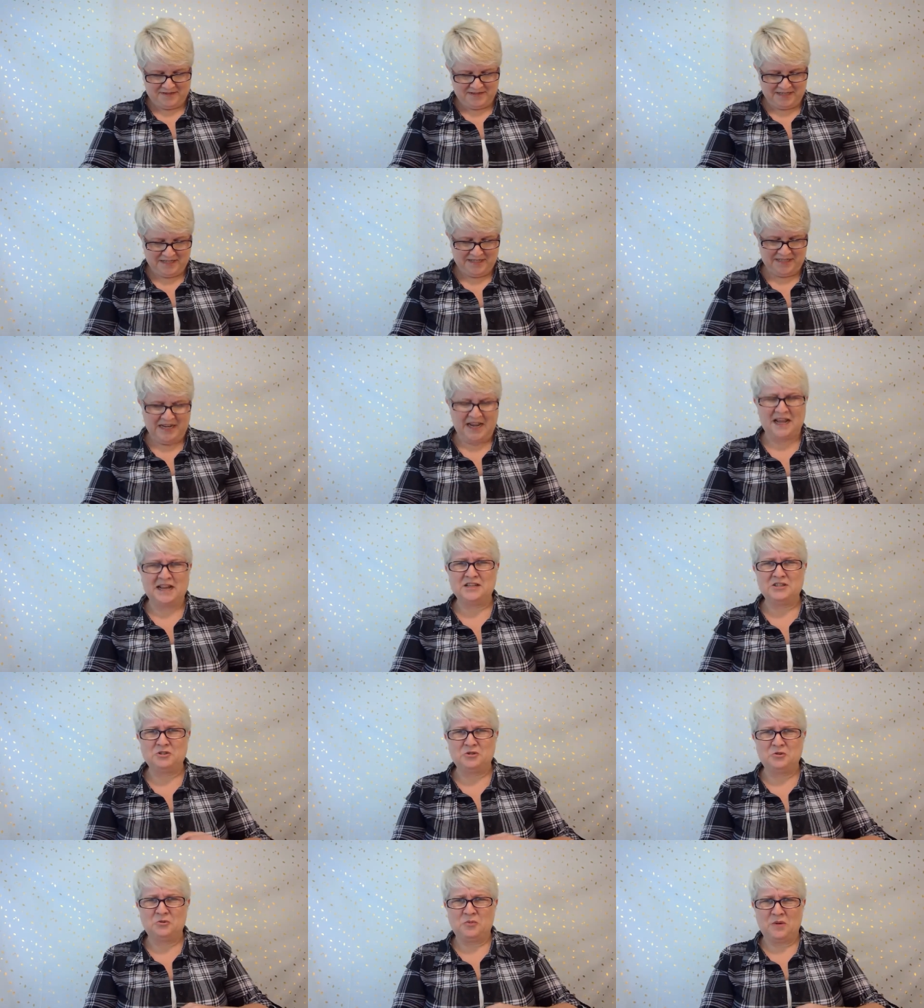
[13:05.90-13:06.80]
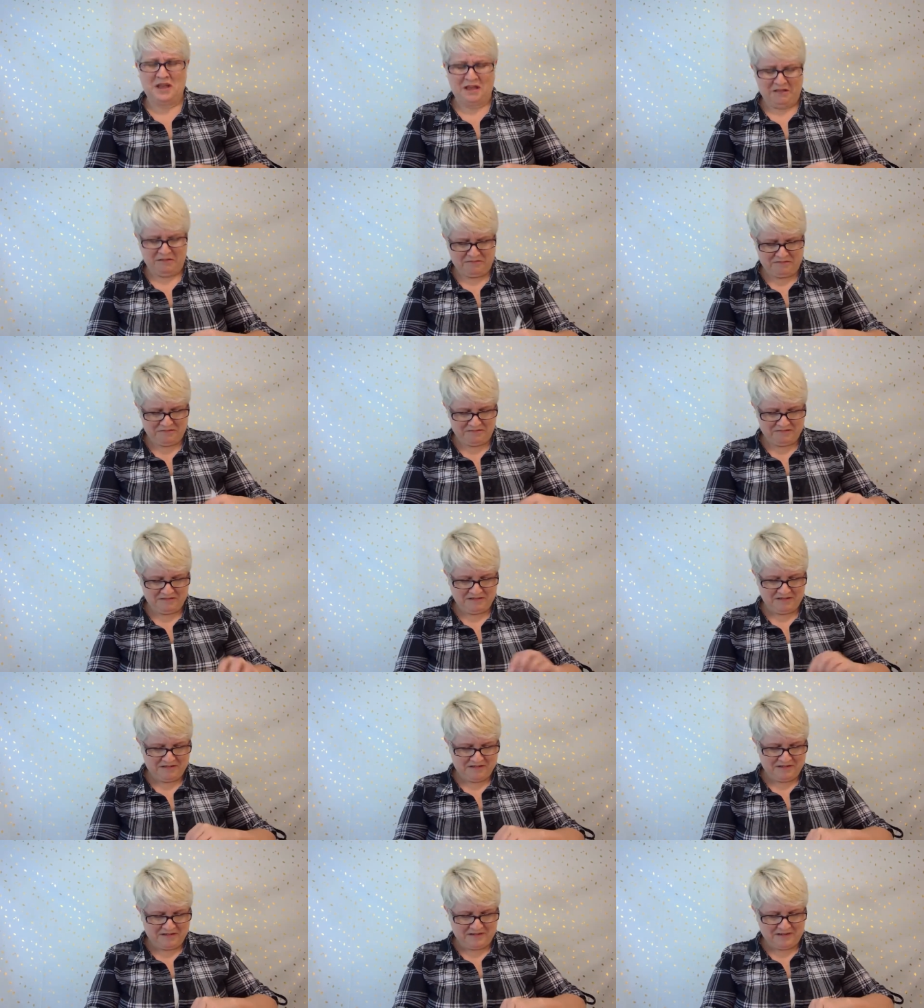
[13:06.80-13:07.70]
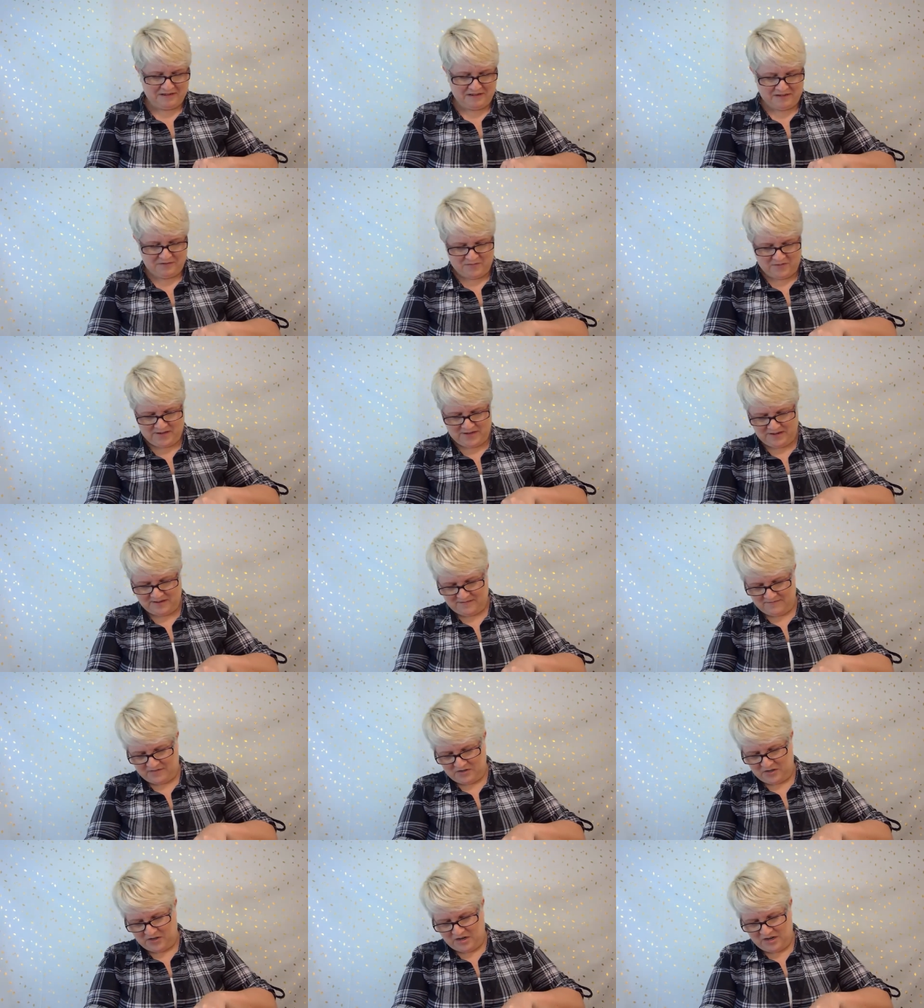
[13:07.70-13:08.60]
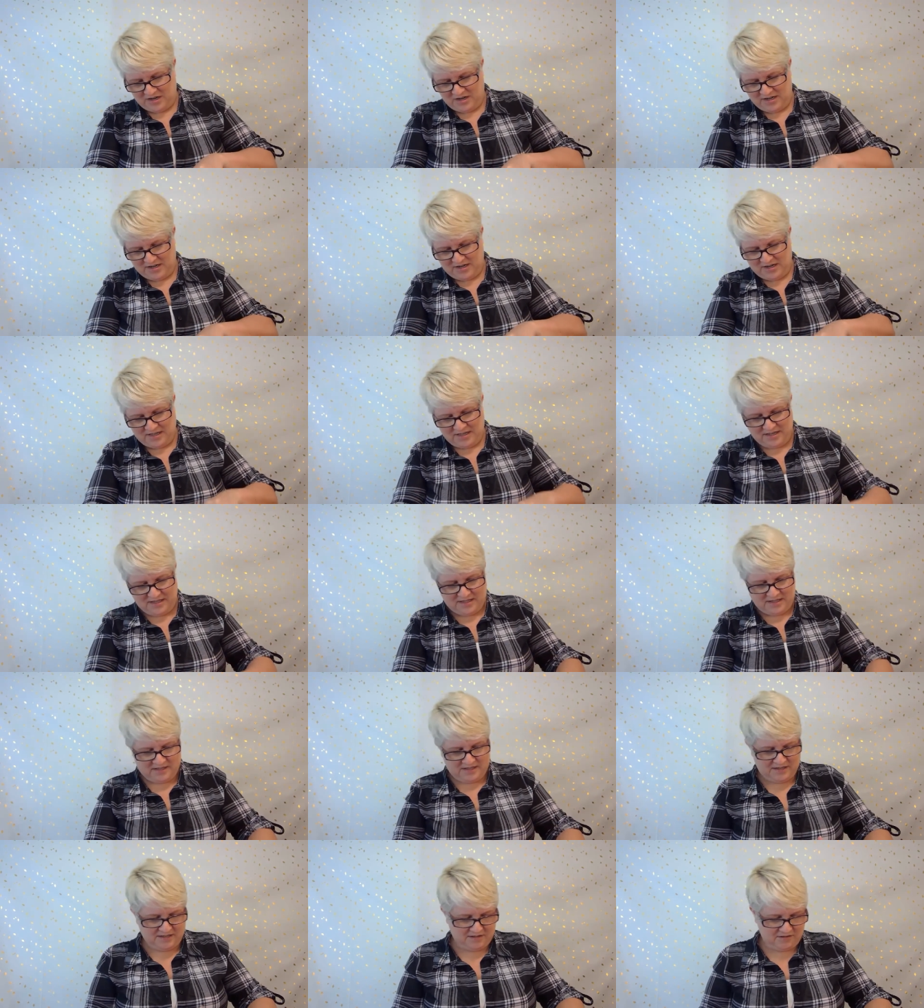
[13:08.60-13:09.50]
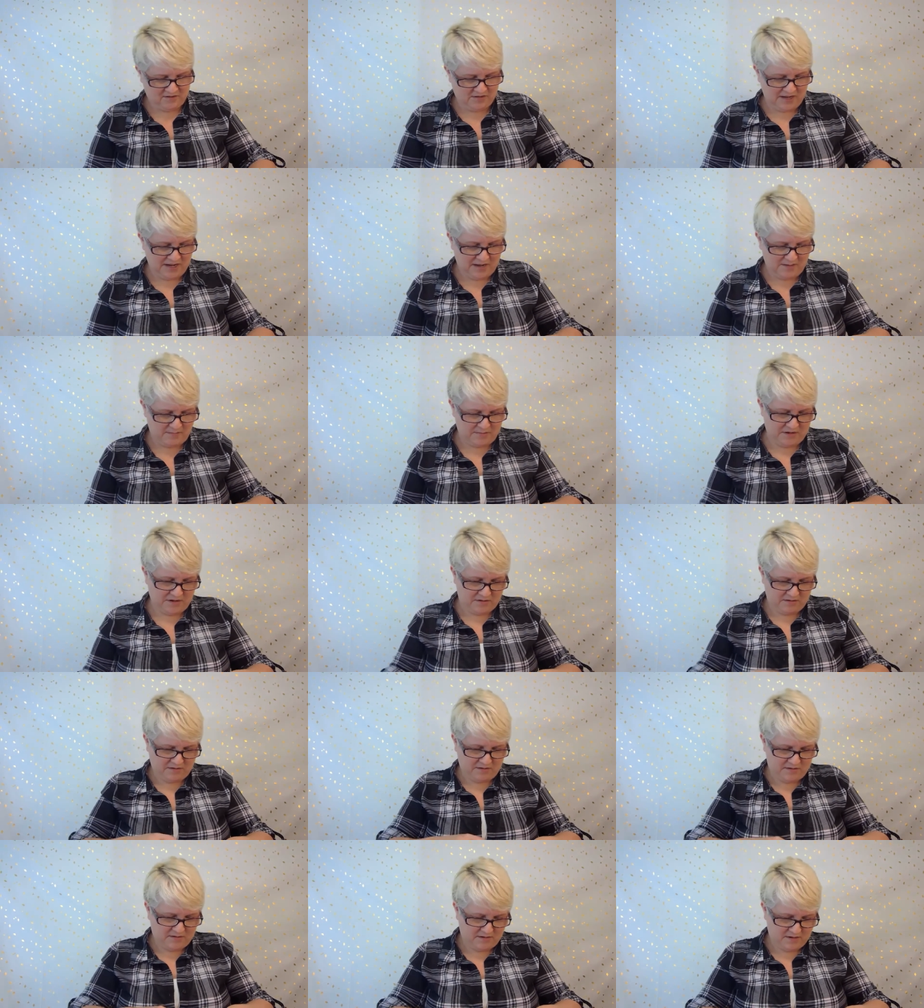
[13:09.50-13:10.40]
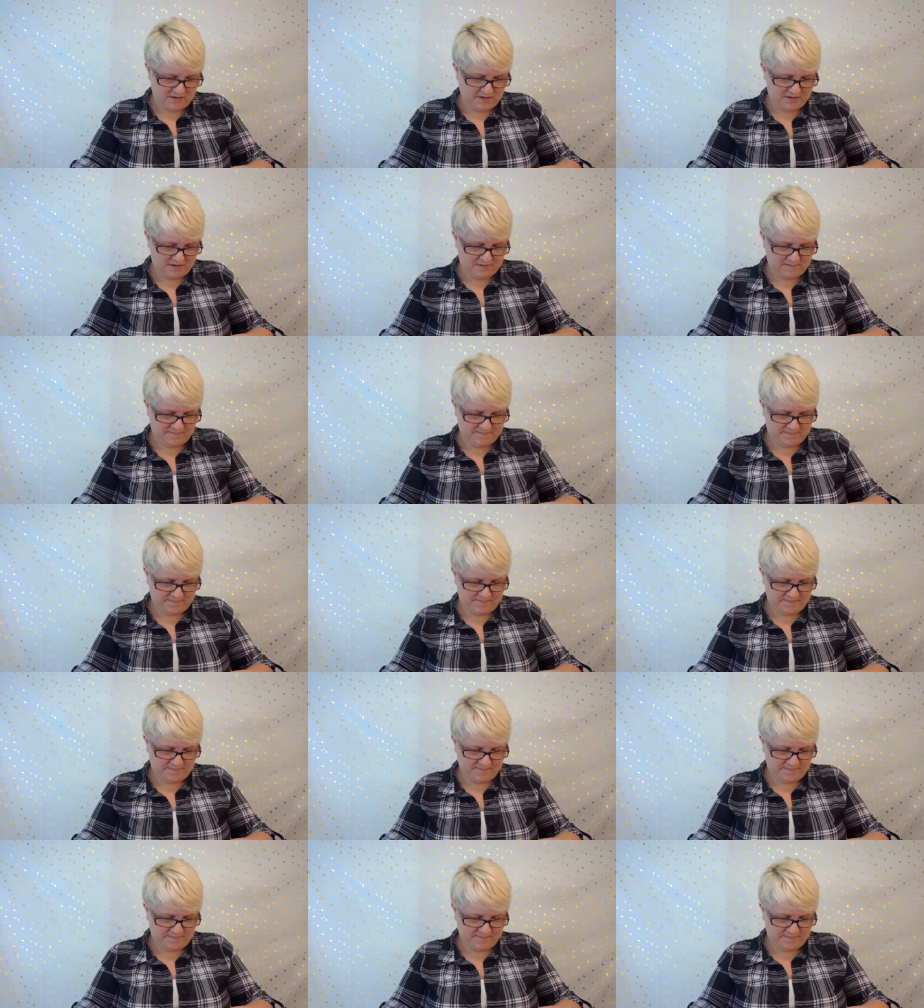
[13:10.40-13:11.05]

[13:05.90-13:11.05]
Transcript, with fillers: It's tied too well. I don't want to have to cut it. I like this little tape here. Hang on.